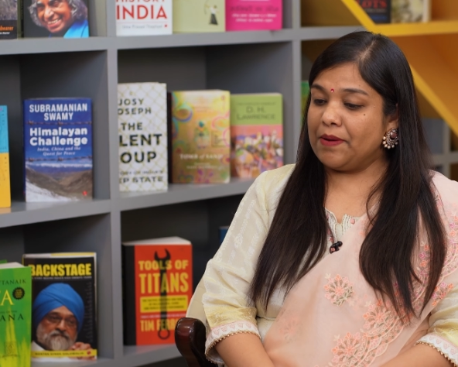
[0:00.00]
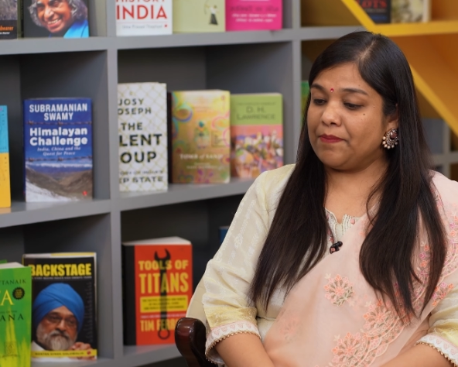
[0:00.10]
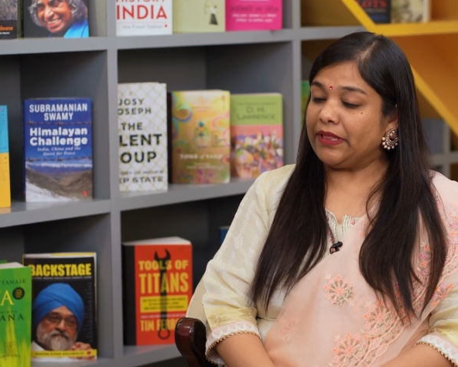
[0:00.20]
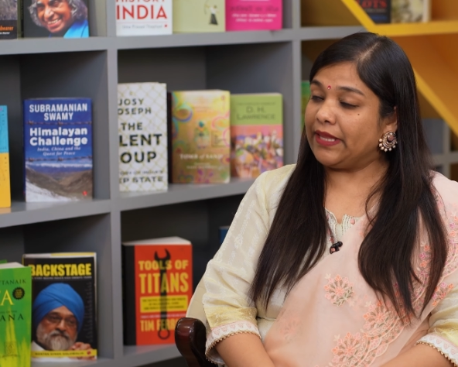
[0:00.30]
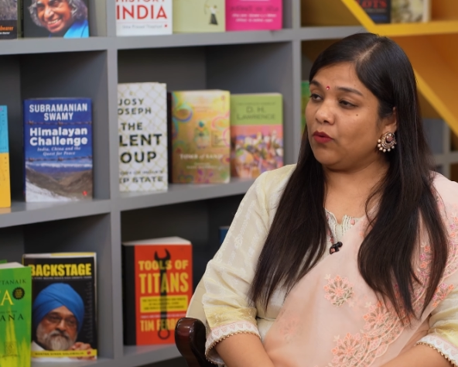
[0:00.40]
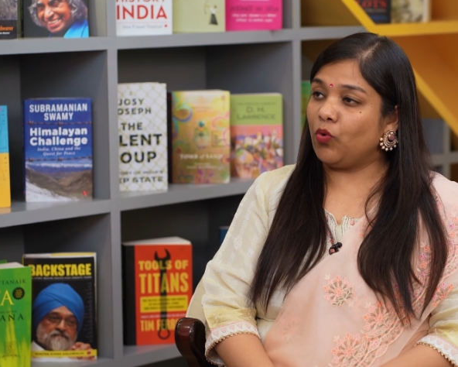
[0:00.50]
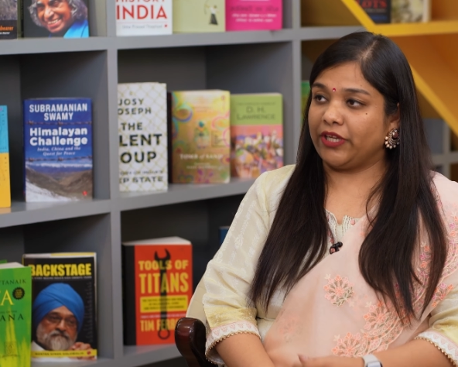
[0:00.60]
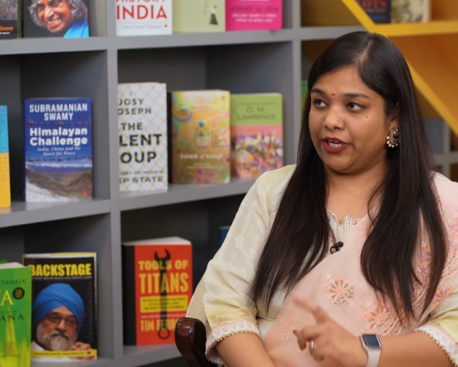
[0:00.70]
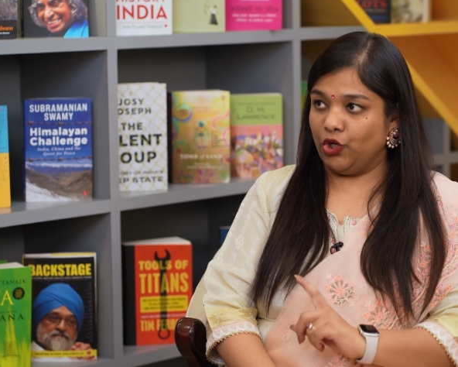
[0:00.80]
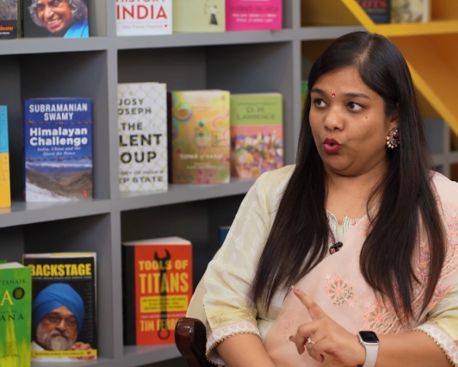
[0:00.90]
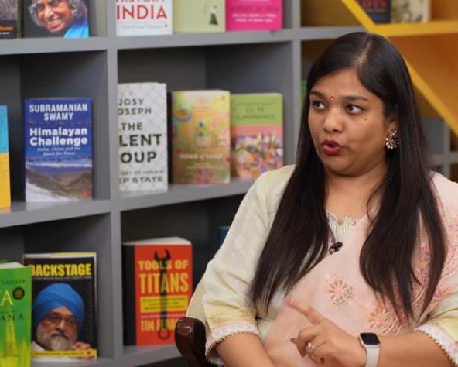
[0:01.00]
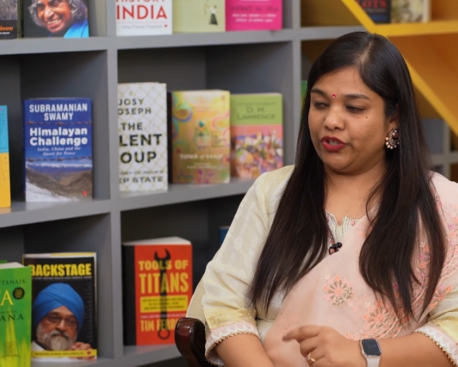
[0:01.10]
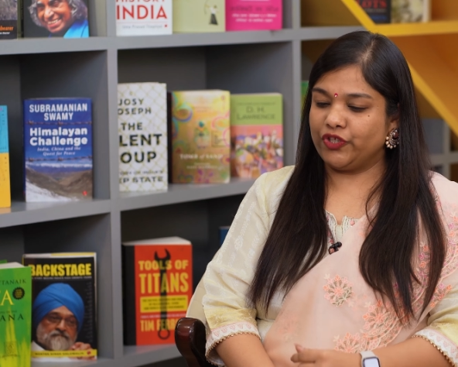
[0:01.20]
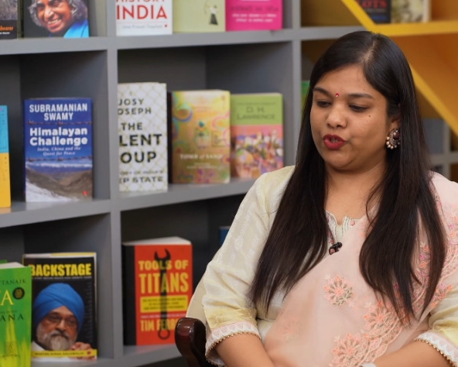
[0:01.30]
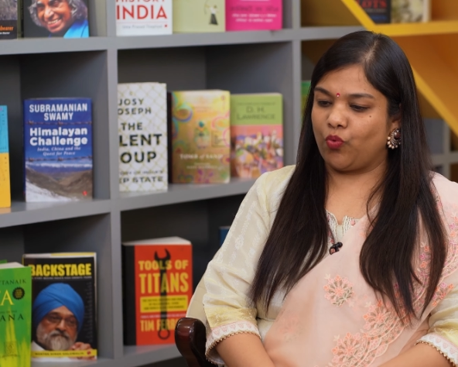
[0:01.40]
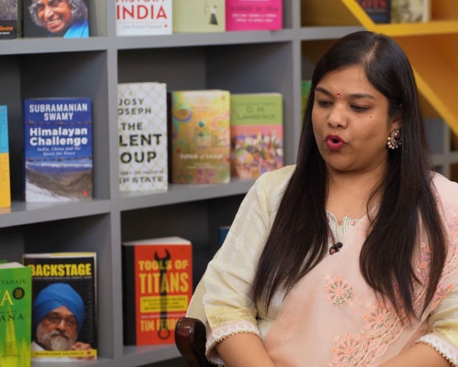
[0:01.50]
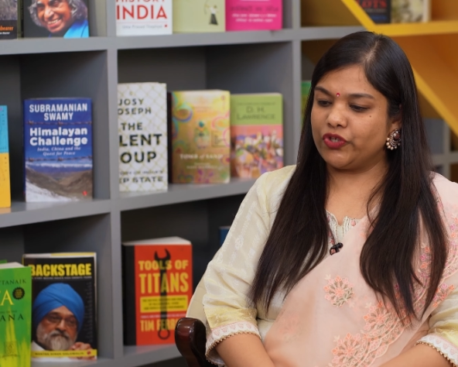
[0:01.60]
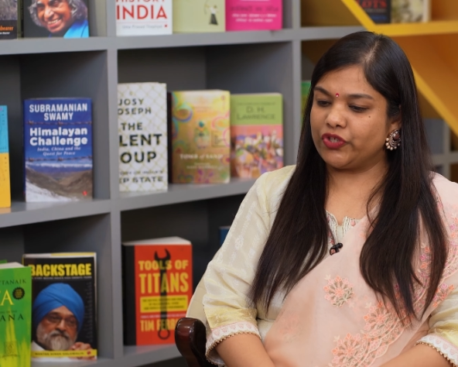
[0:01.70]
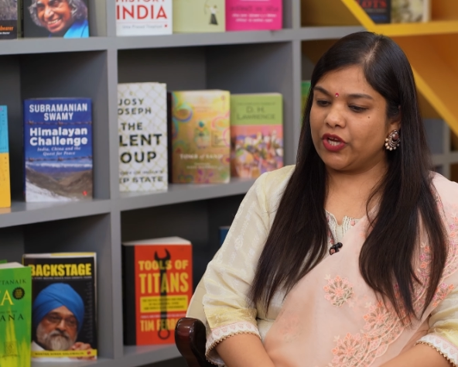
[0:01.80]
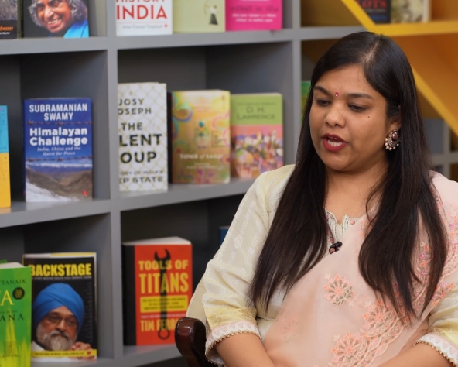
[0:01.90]
Speaker 1: But then what I noticed
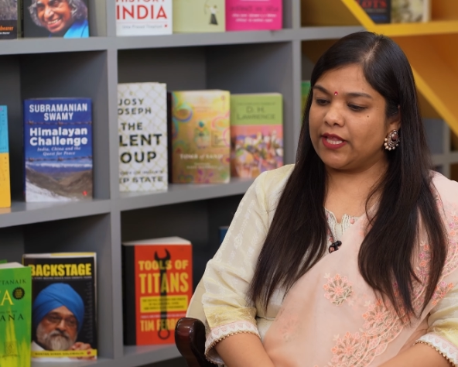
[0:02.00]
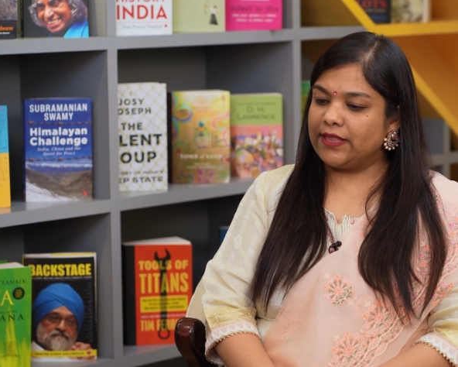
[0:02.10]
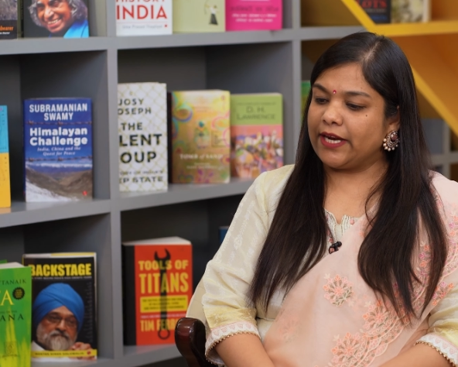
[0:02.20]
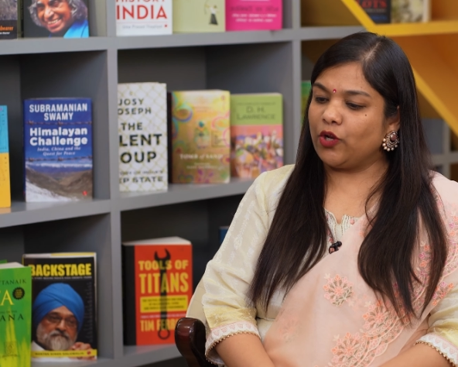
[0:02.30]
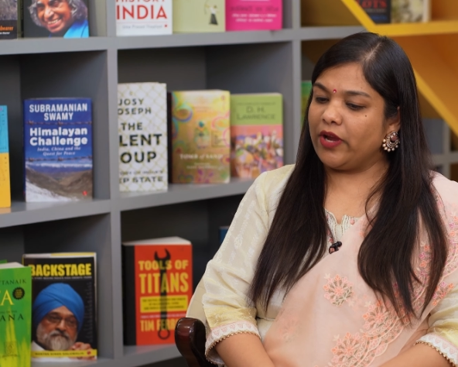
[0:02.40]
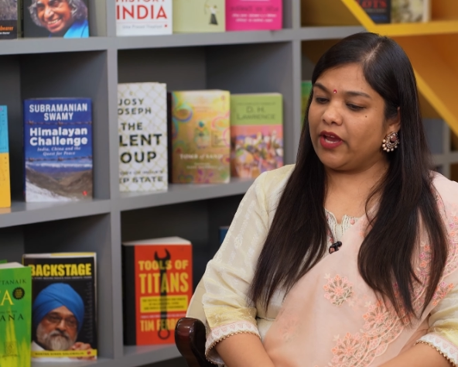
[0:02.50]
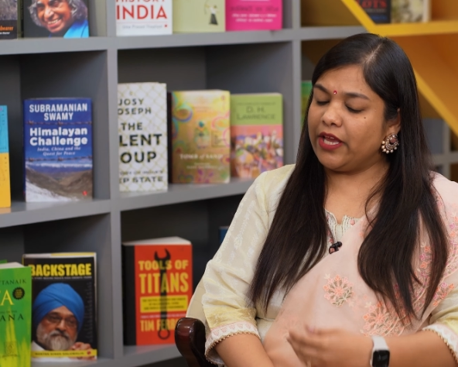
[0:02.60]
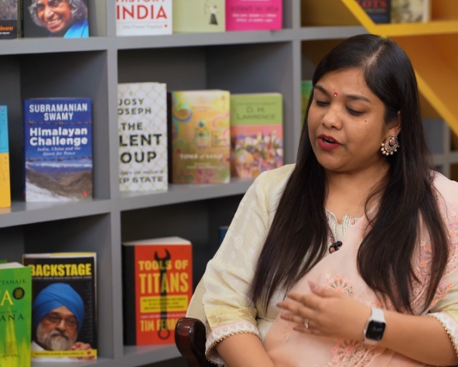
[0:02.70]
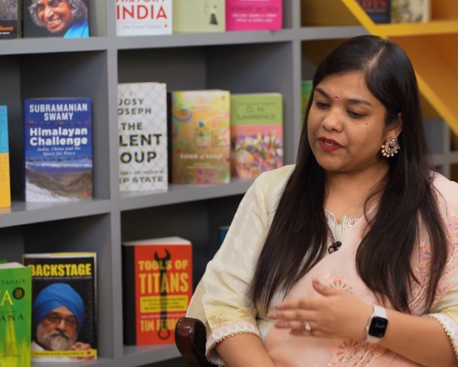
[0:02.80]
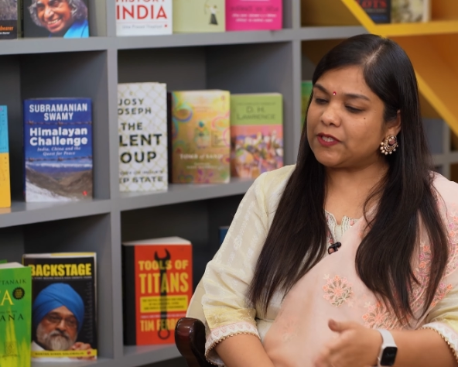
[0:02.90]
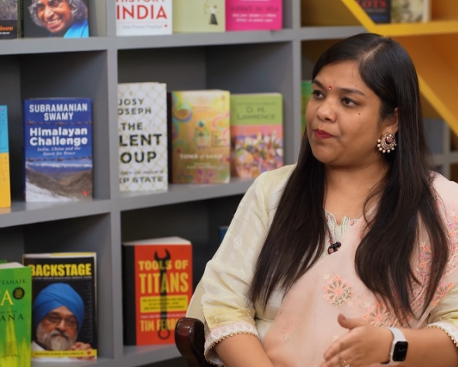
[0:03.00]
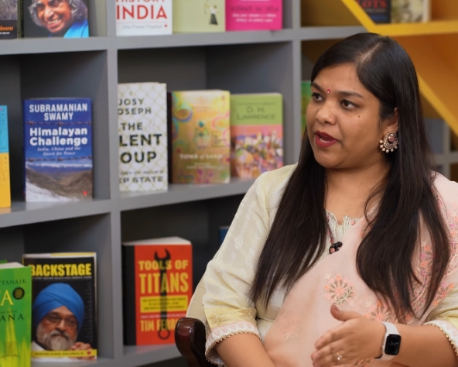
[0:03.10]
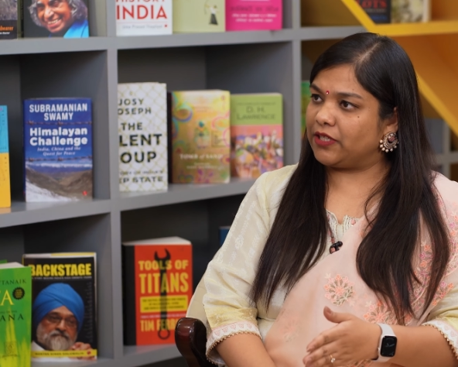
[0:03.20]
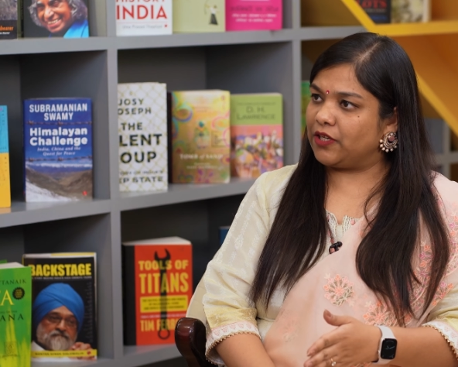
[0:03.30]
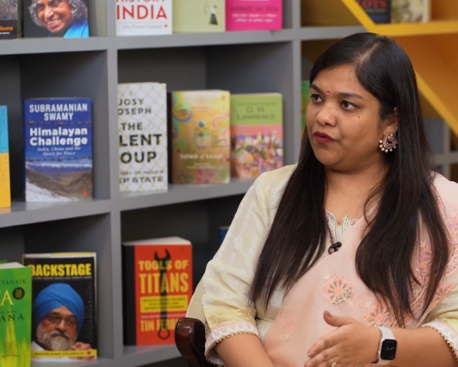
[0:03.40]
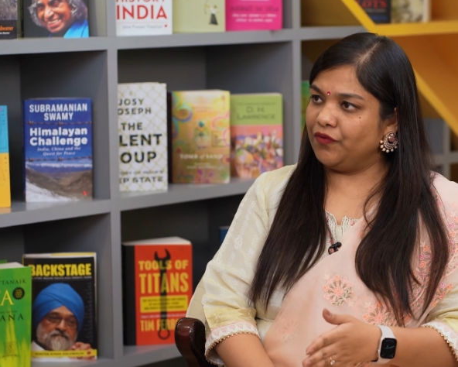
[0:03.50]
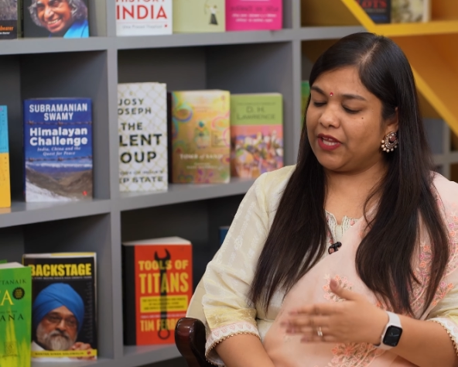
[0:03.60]
was that irrespective,